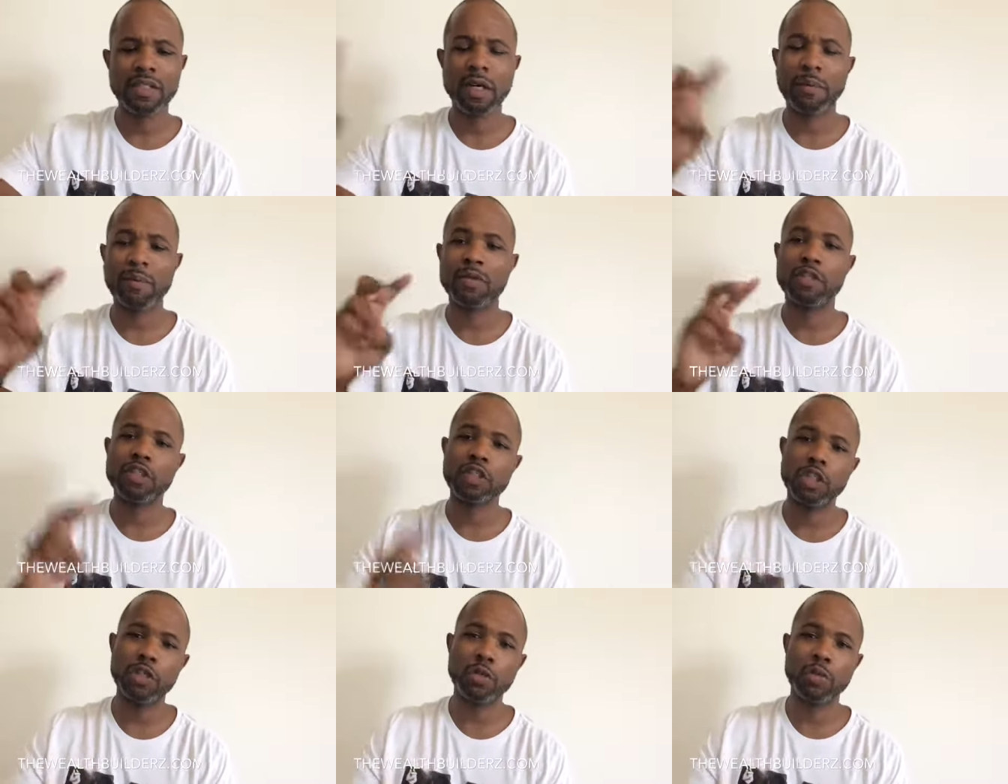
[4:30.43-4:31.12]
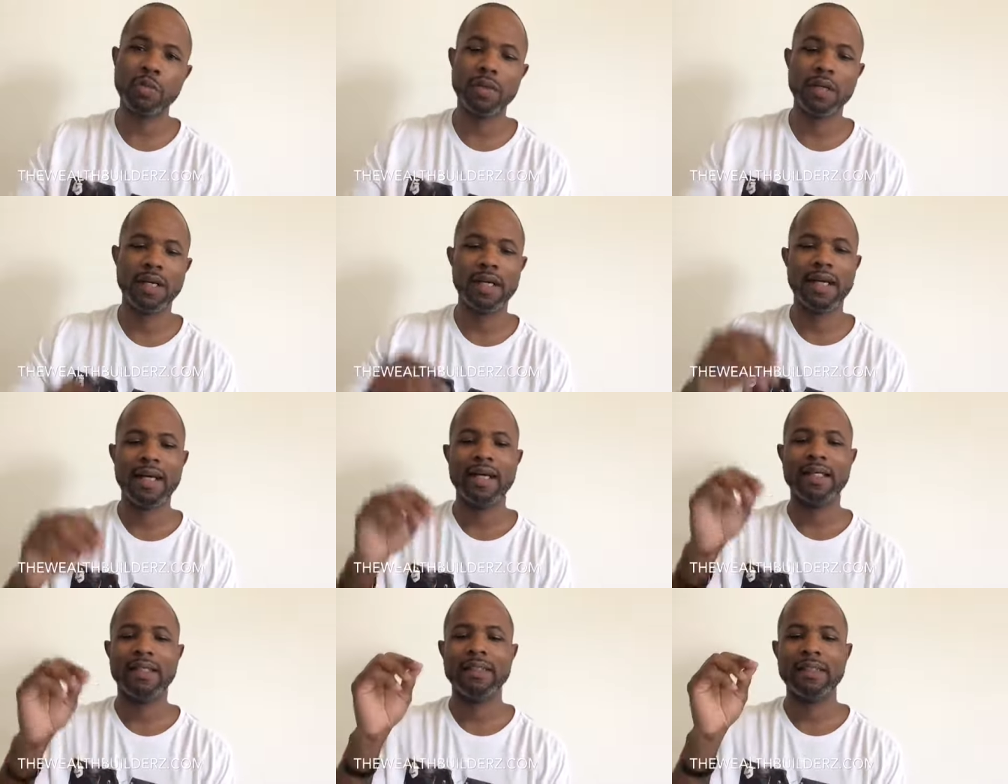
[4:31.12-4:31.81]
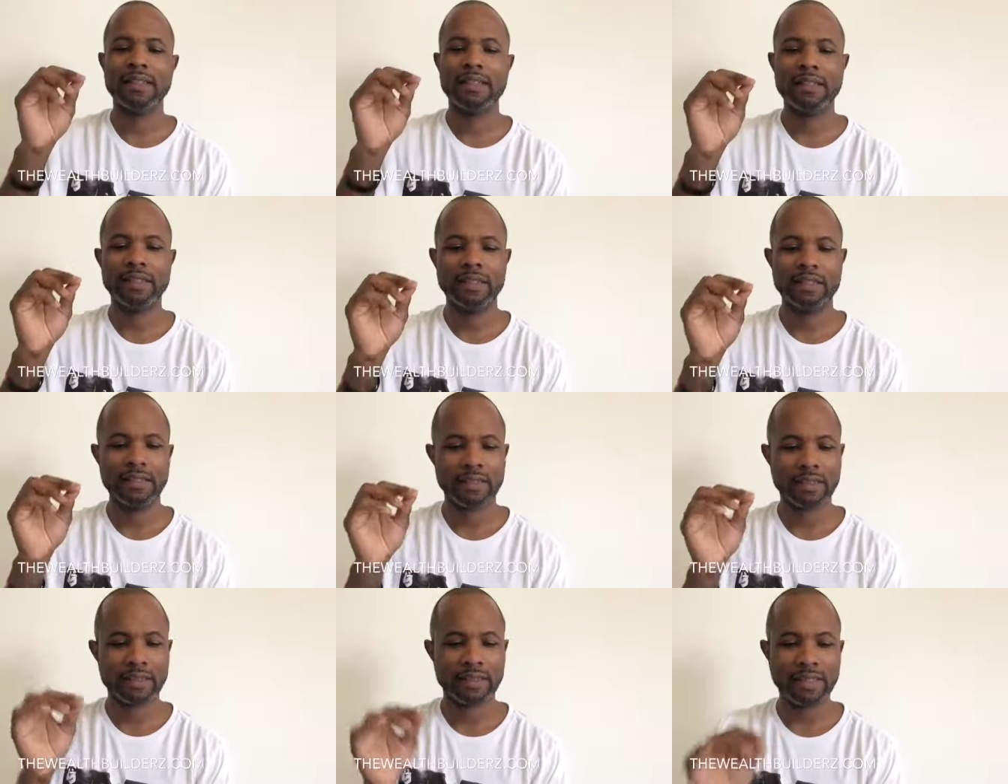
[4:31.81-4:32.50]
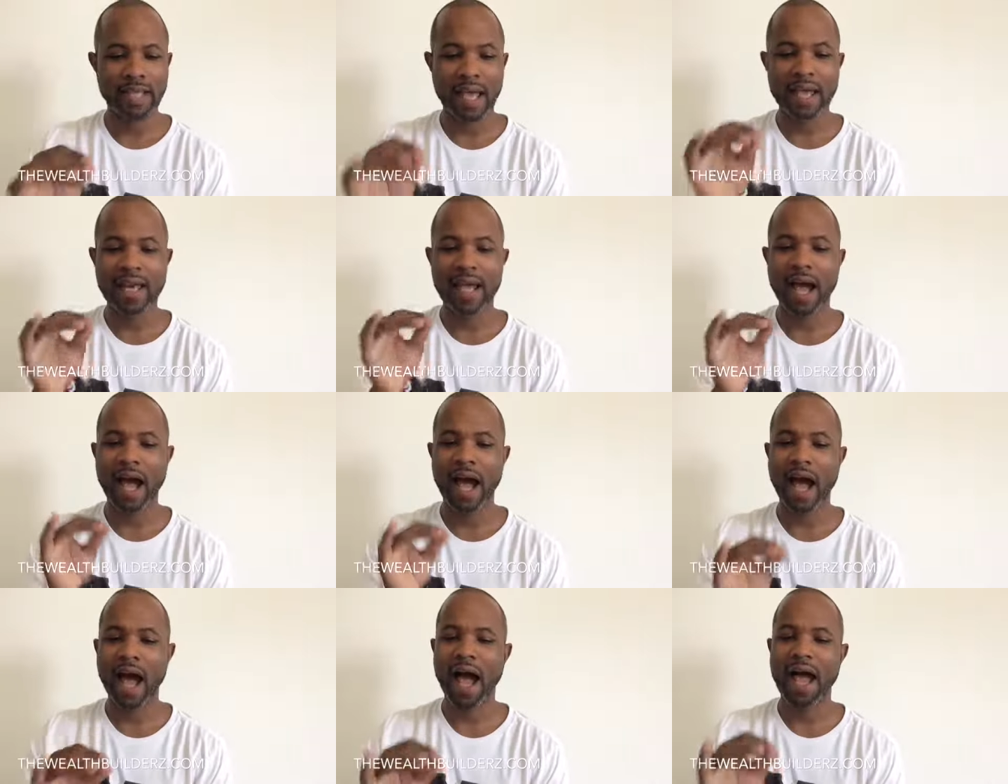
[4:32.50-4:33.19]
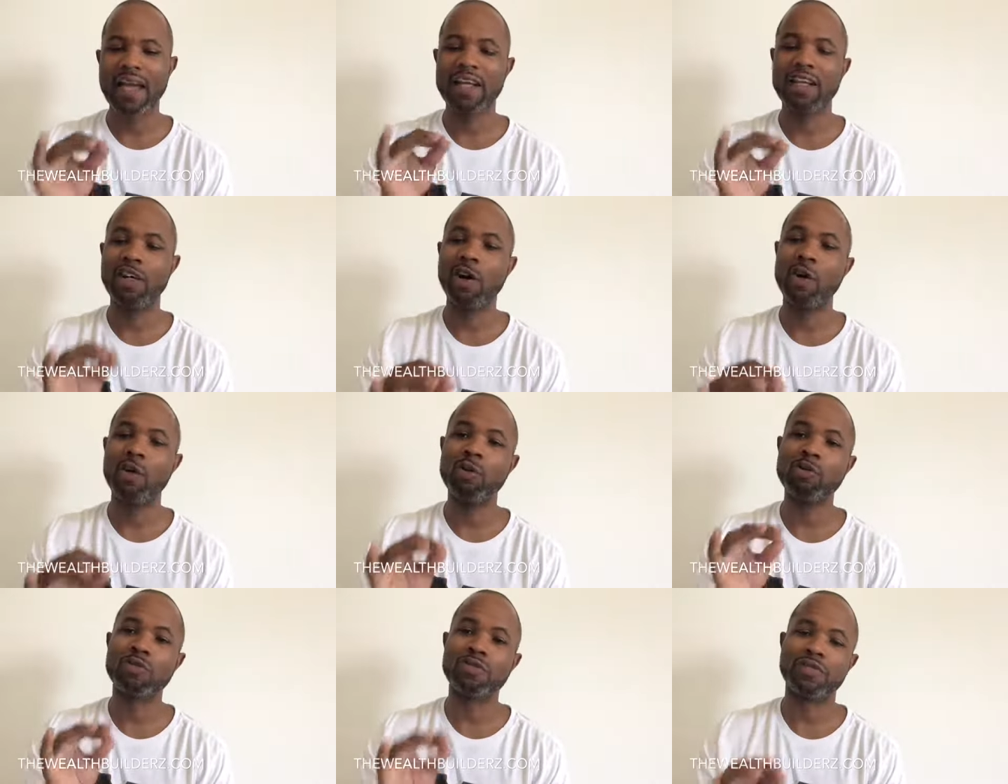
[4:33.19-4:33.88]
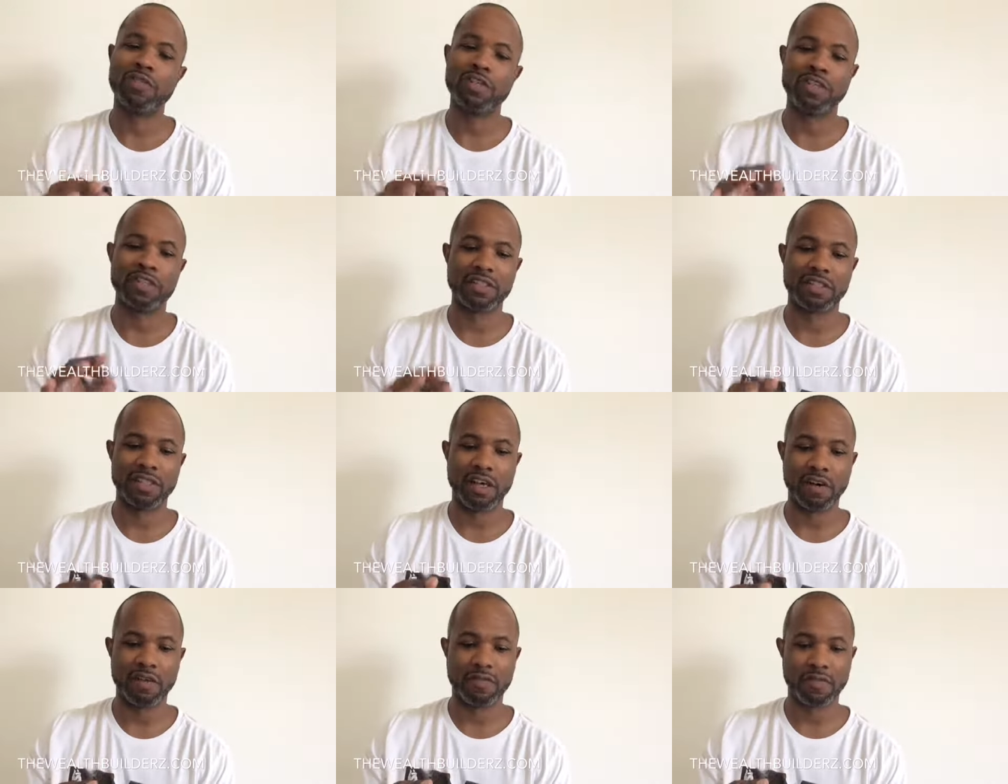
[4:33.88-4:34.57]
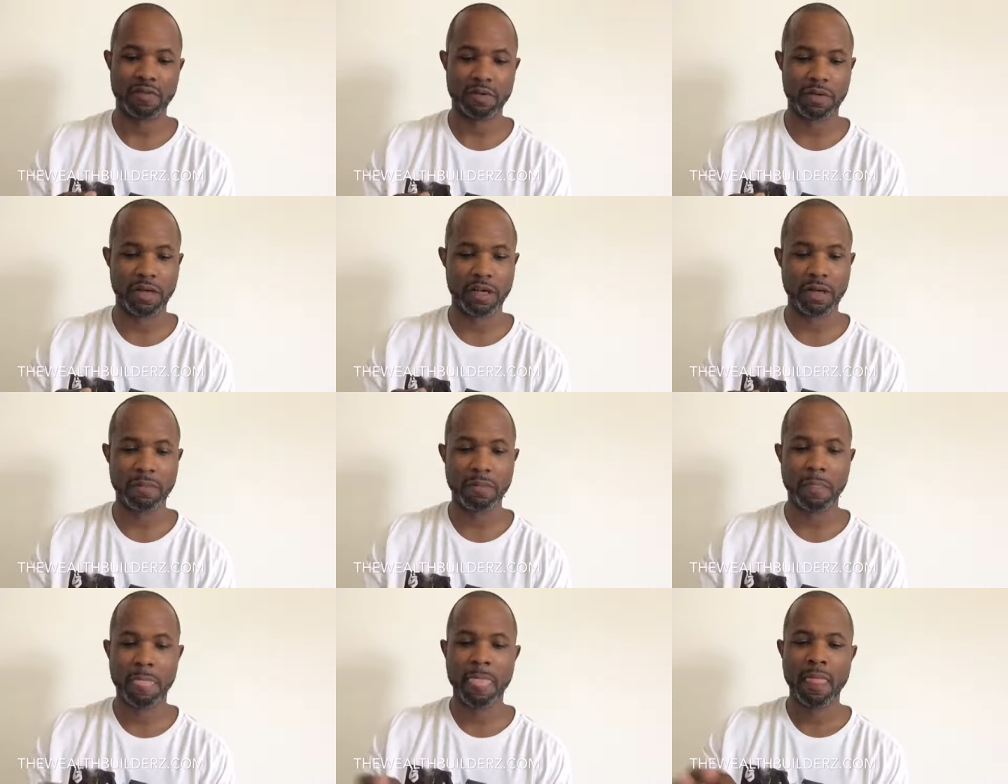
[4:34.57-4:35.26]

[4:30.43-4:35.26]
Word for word: Number two, set high goals for yourself, okay?